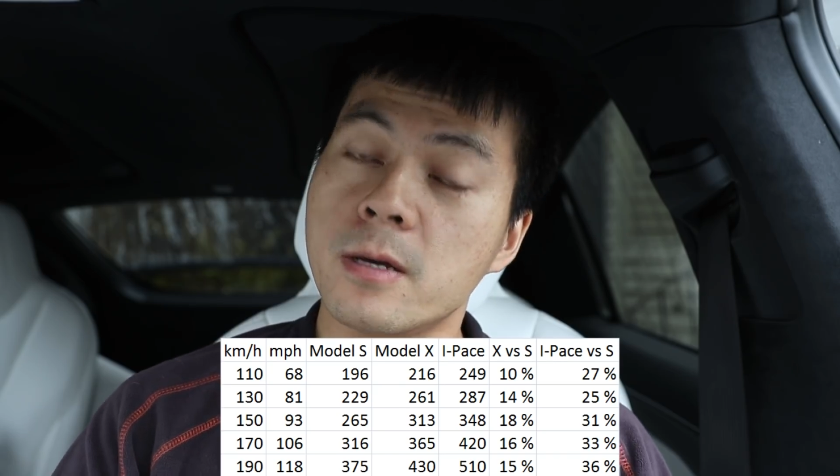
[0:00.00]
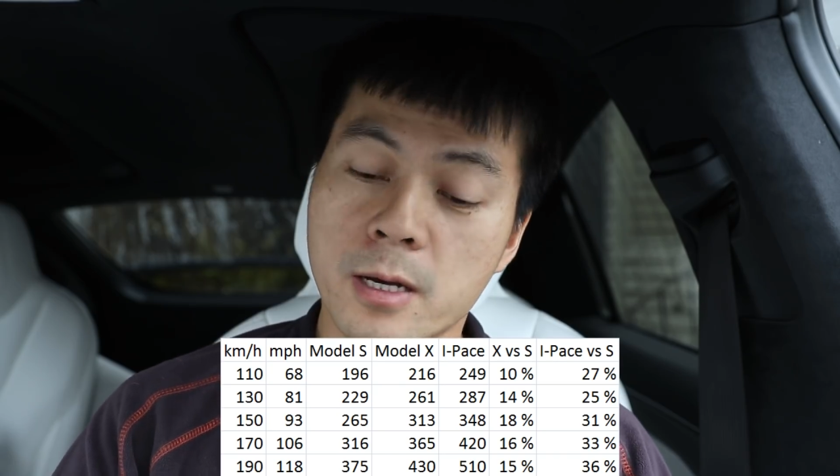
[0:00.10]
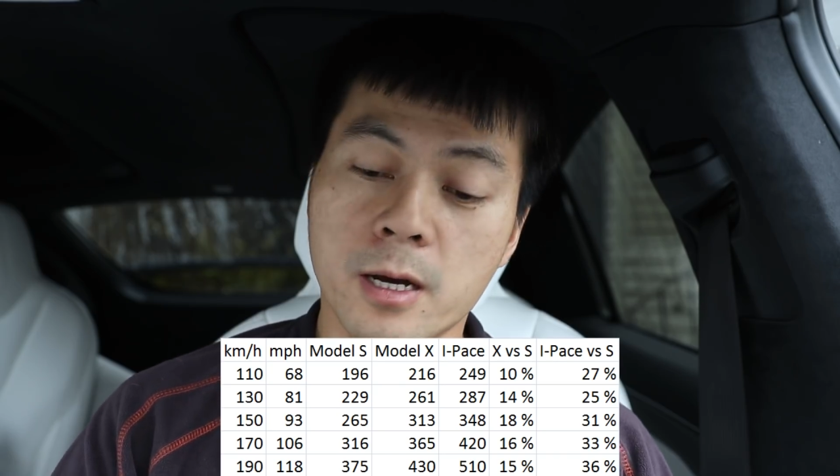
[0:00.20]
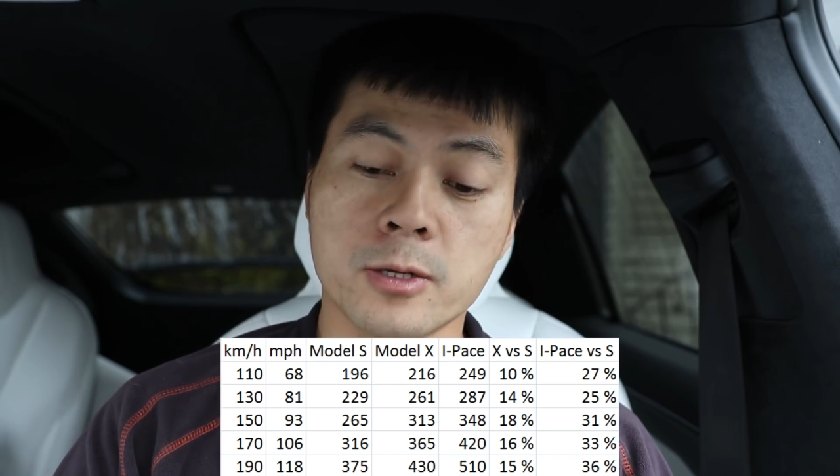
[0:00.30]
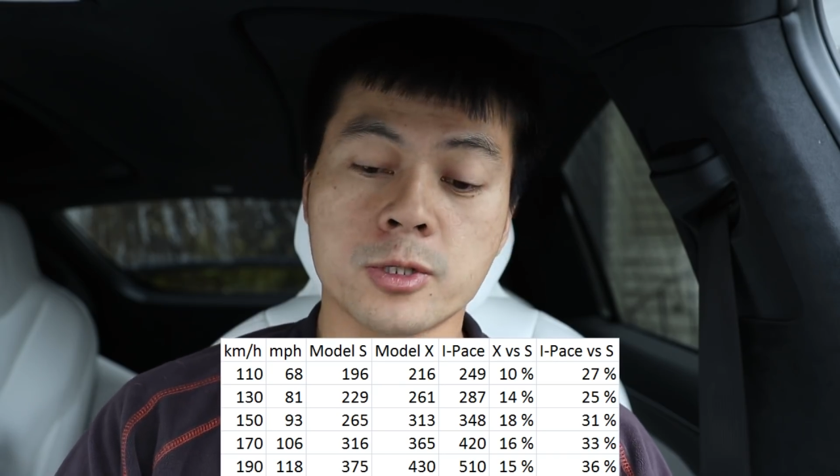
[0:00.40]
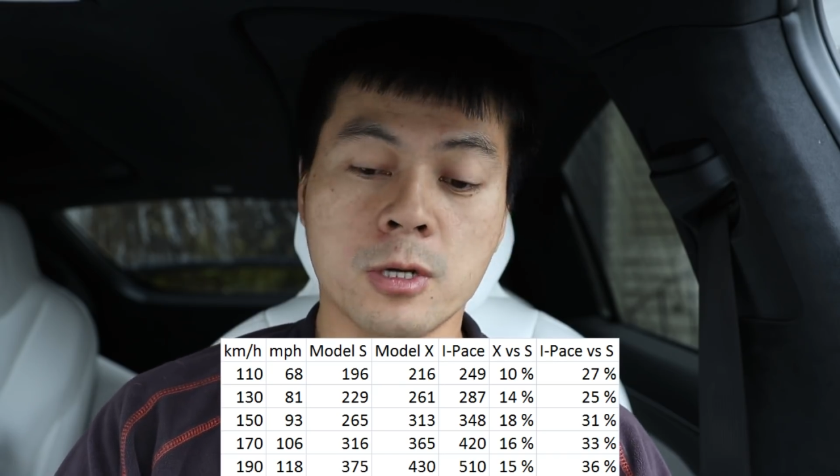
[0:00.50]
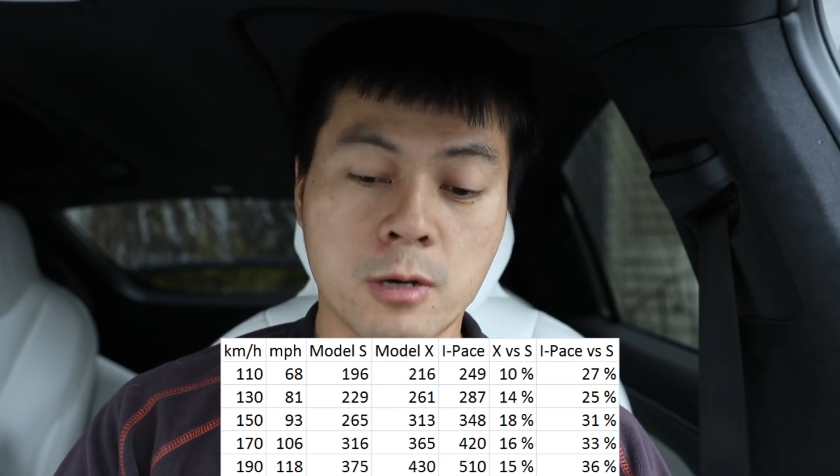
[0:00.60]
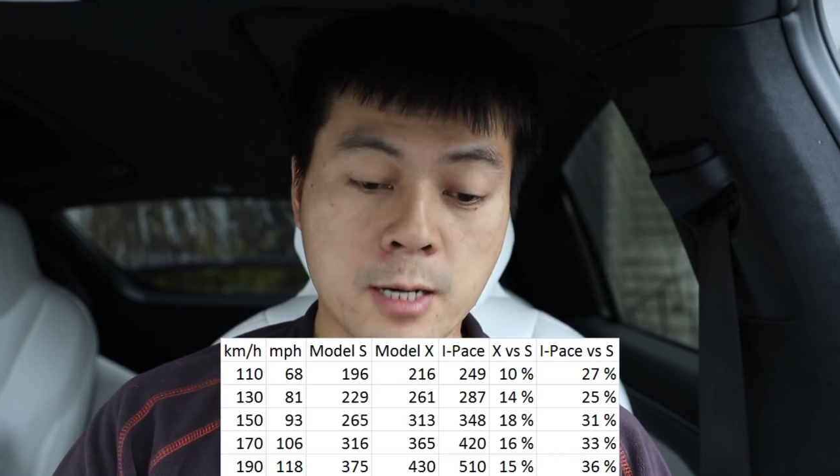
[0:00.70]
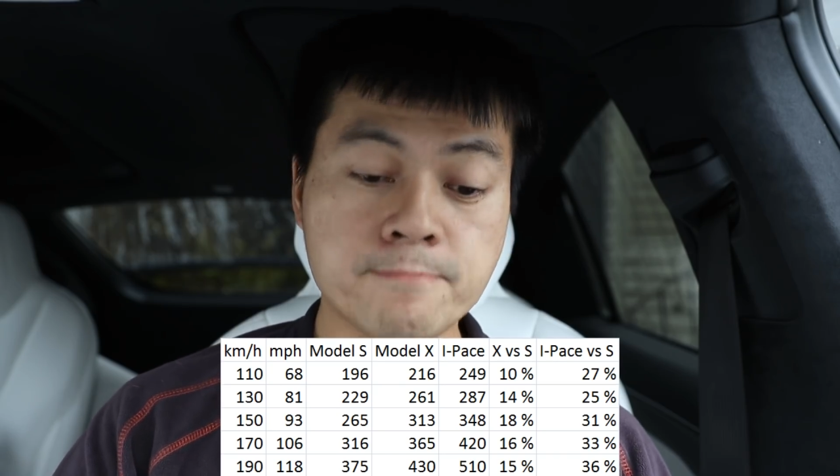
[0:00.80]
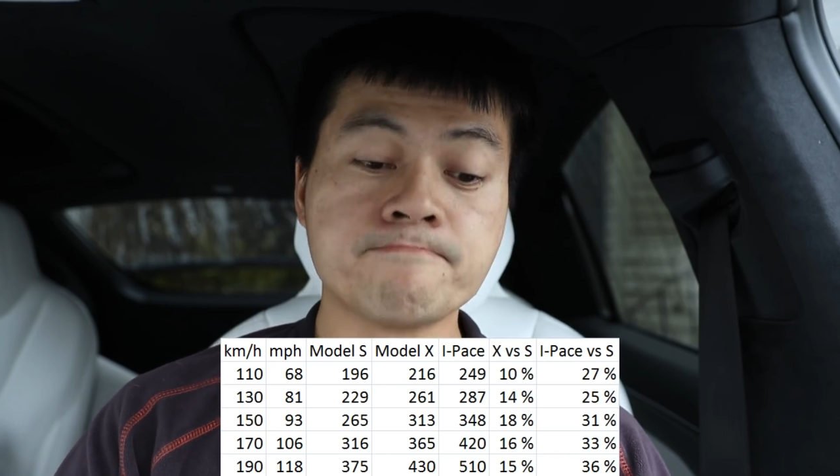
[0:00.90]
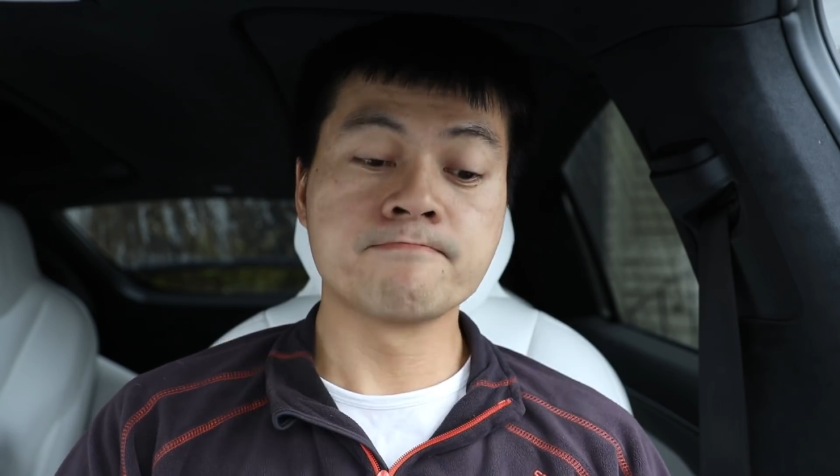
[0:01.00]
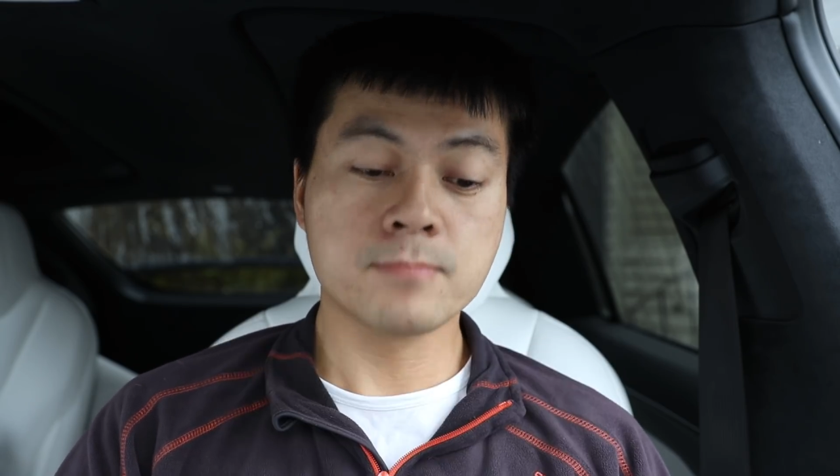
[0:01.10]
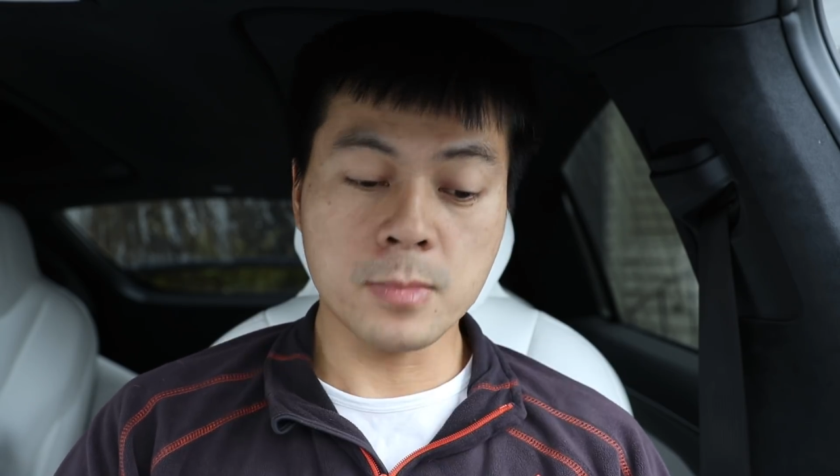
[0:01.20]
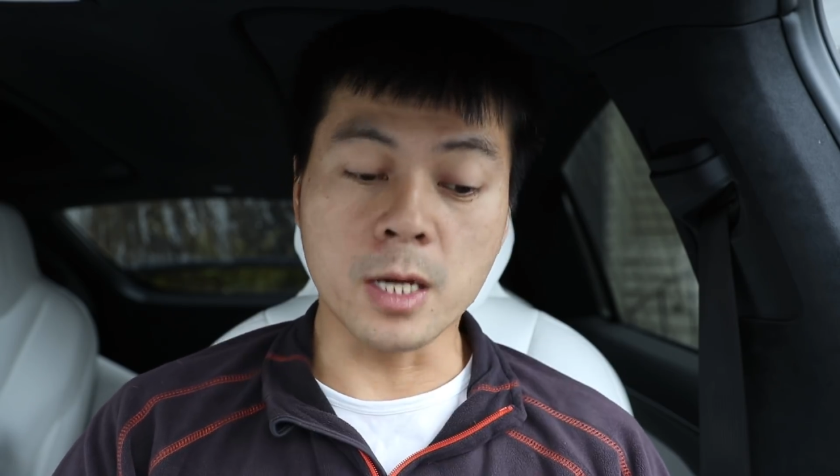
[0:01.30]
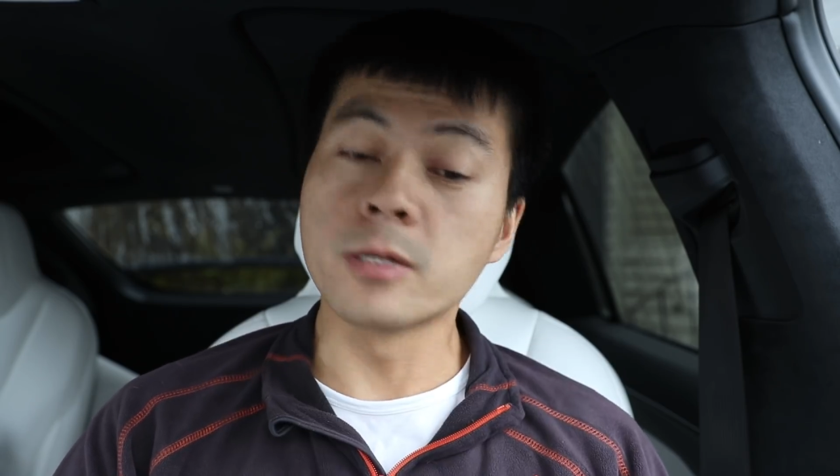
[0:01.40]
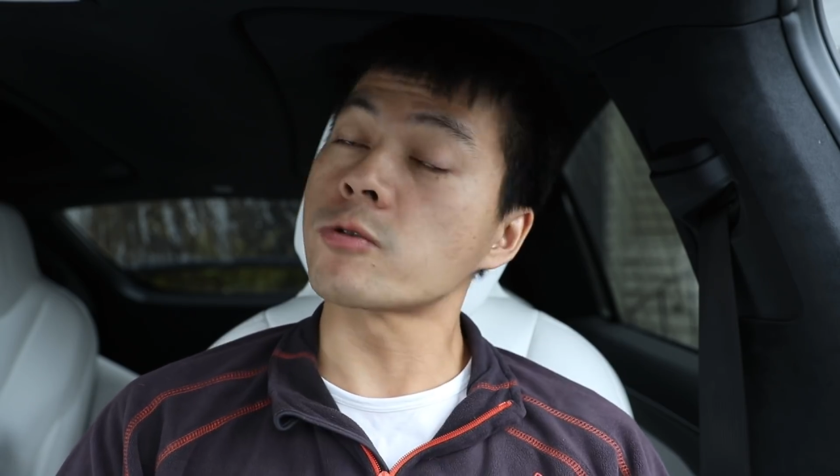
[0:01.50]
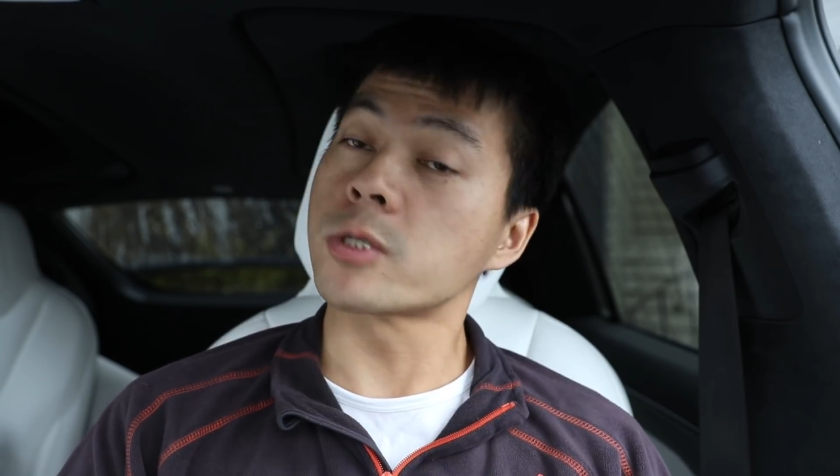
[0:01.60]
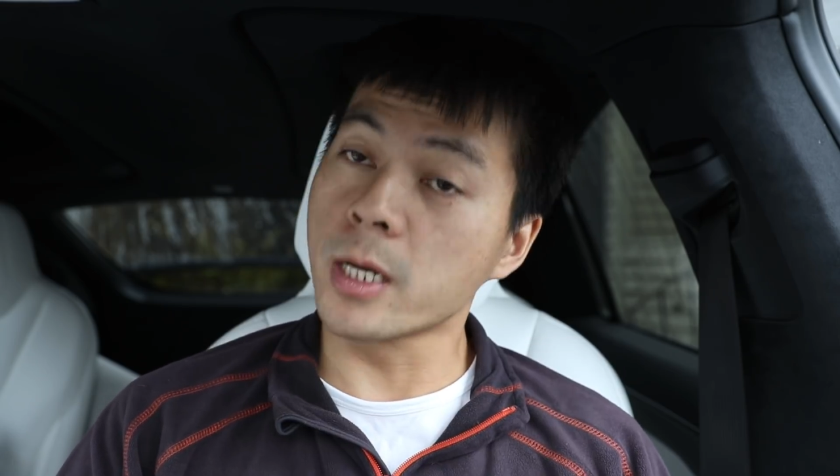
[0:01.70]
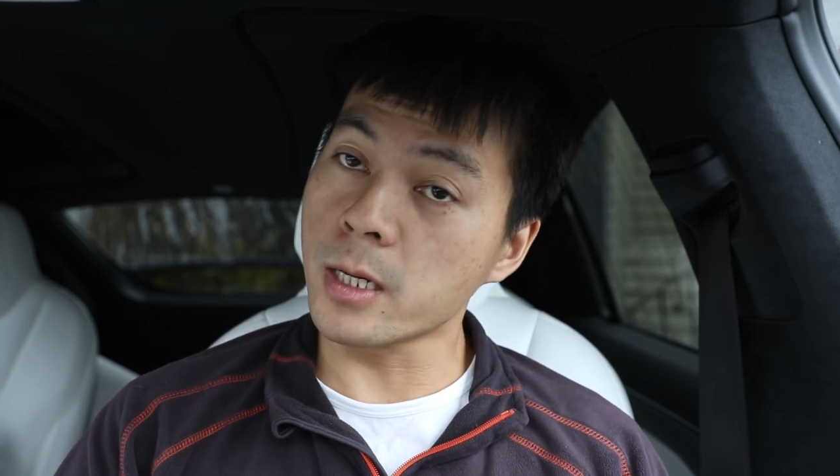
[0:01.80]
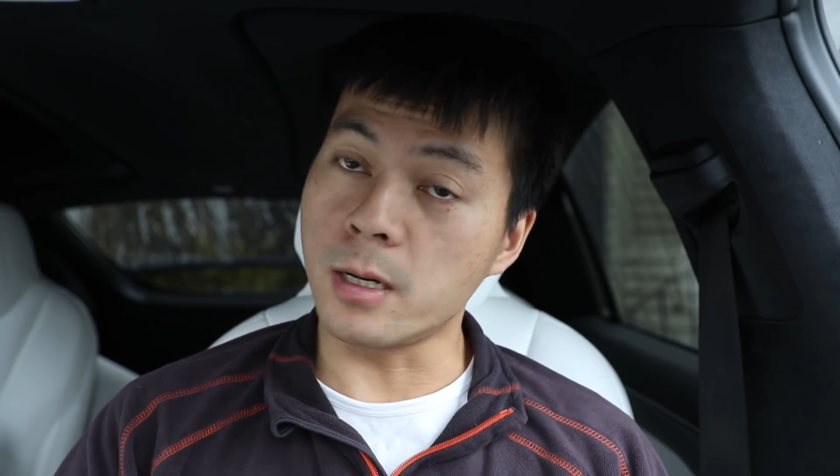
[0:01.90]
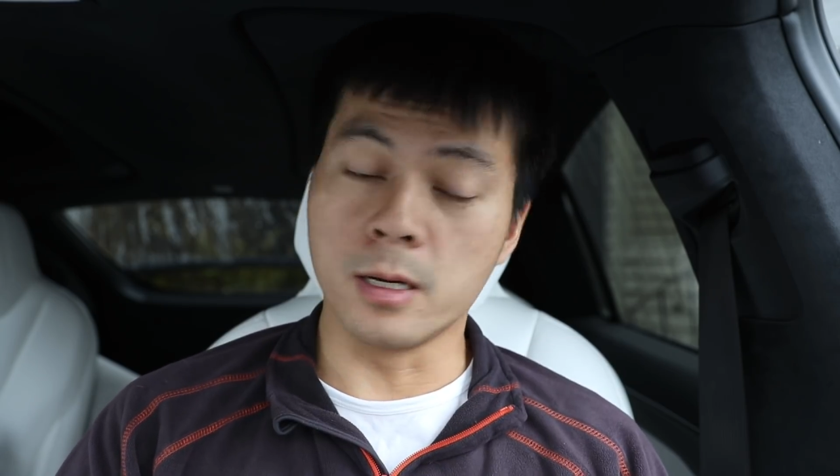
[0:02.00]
Yeah, so interesting.